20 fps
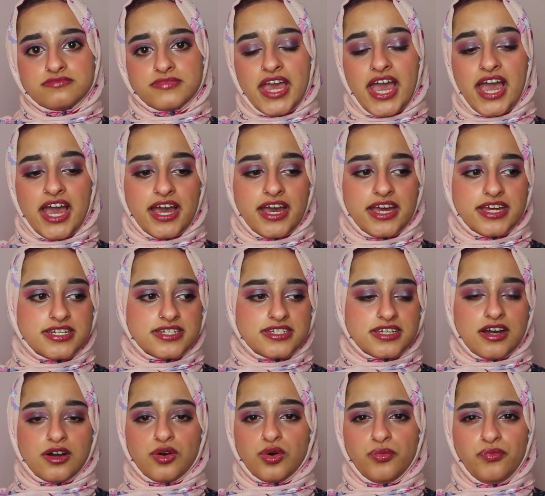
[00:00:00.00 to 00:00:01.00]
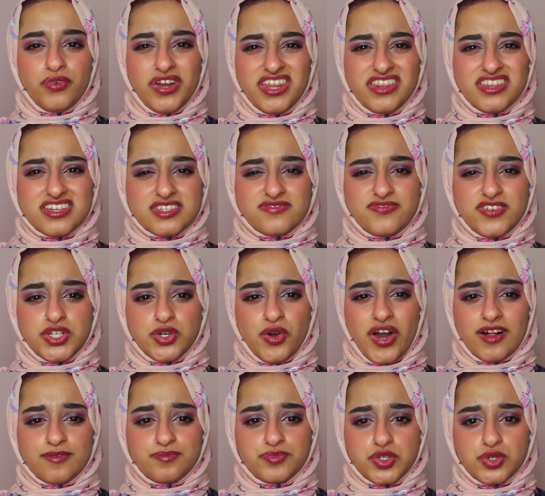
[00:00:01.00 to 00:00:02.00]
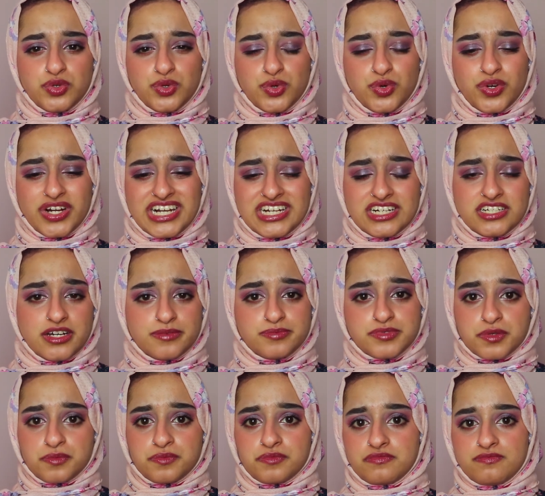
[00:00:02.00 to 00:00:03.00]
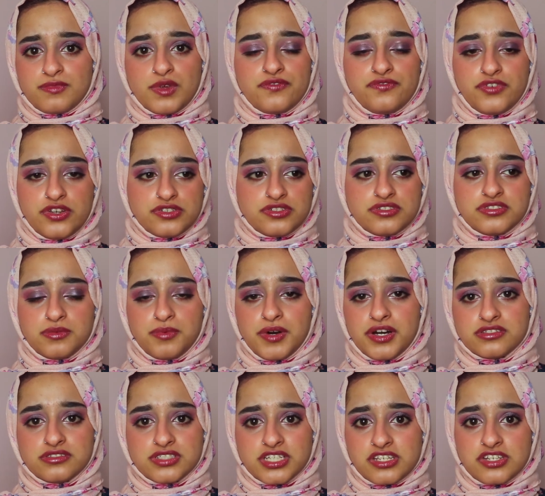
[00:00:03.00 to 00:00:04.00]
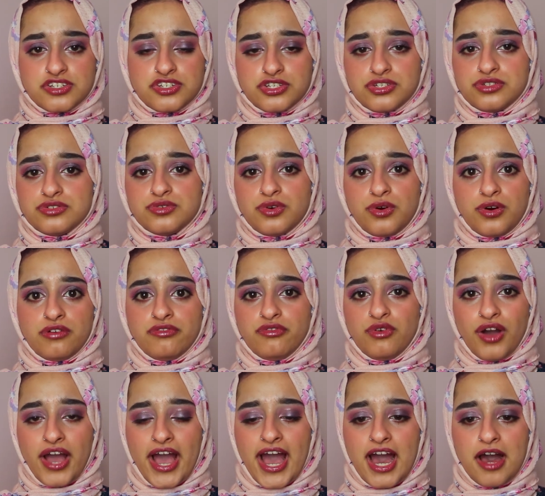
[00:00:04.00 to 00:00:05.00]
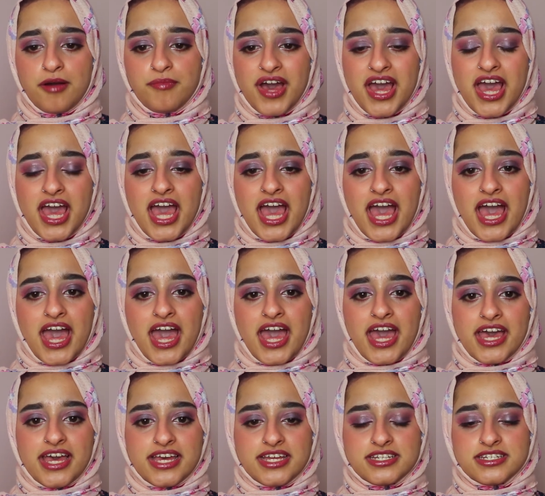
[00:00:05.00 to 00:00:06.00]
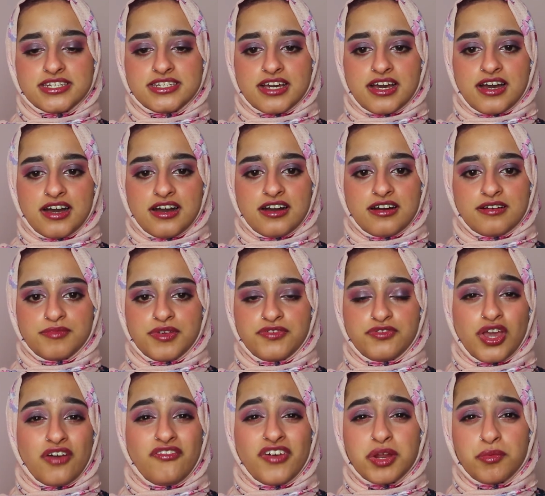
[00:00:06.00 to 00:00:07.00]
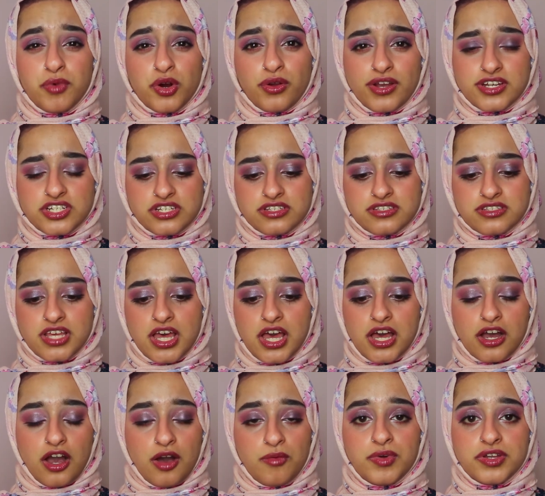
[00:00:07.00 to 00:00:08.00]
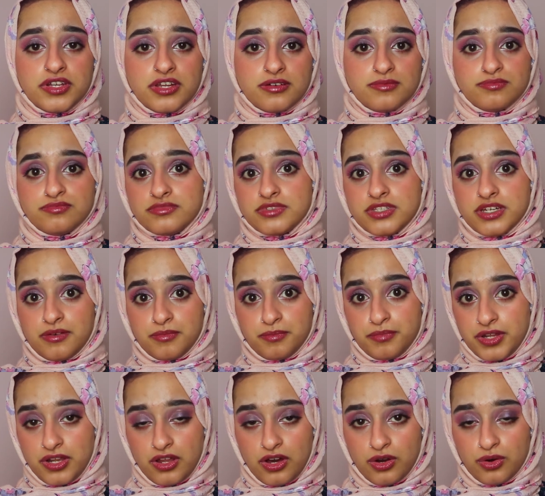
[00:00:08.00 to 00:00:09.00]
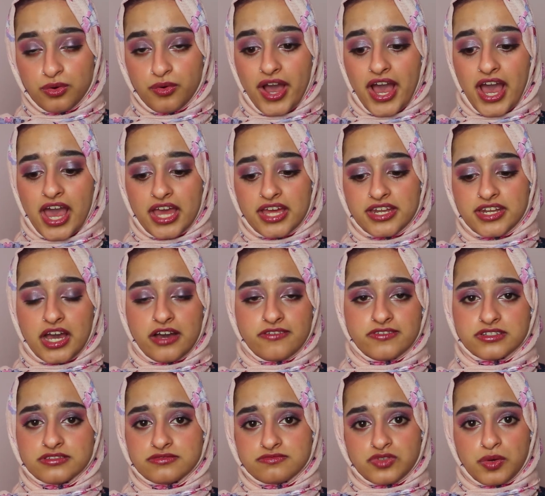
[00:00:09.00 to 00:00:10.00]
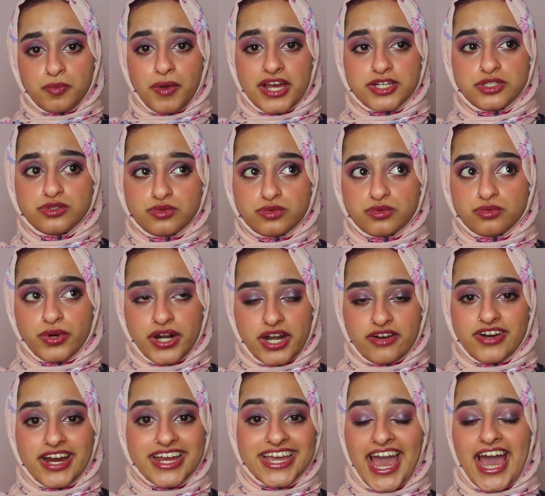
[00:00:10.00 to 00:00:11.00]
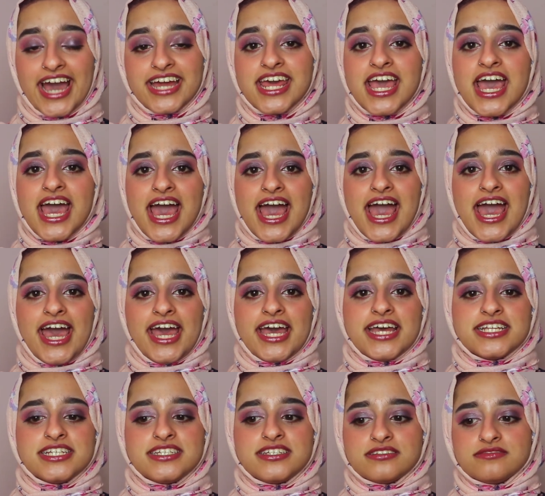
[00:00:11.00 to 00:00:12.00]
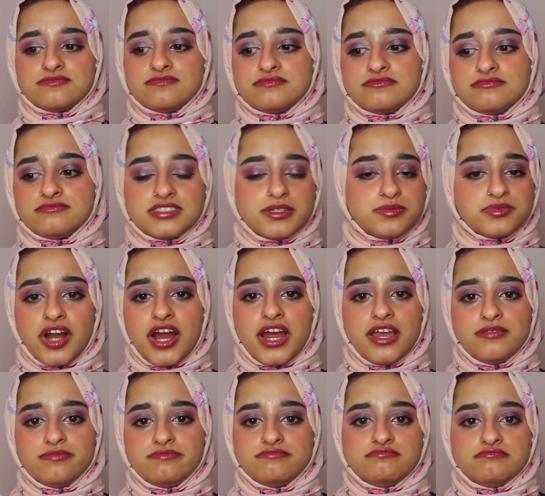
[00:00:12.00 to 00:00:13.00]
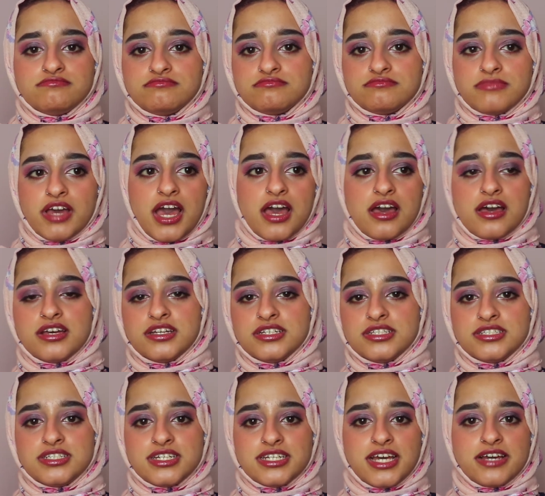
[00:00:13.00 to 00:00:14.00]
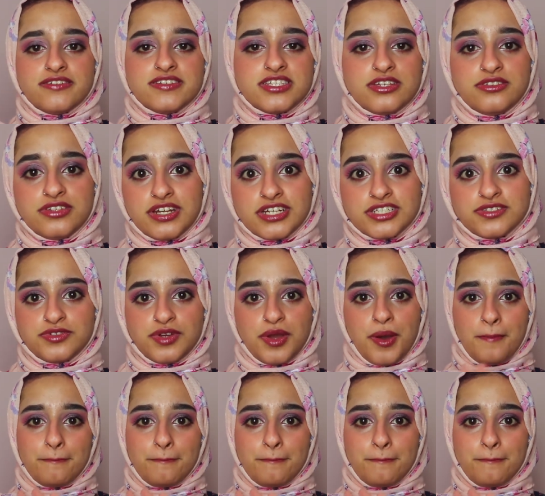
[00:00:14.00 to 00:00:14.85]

And hopefully this video helped you cleared up some confusions about section 2 or vocab. And if you have any more questions, comment them below and I will reply to whatever I can. And subscribe, and see you in the next video.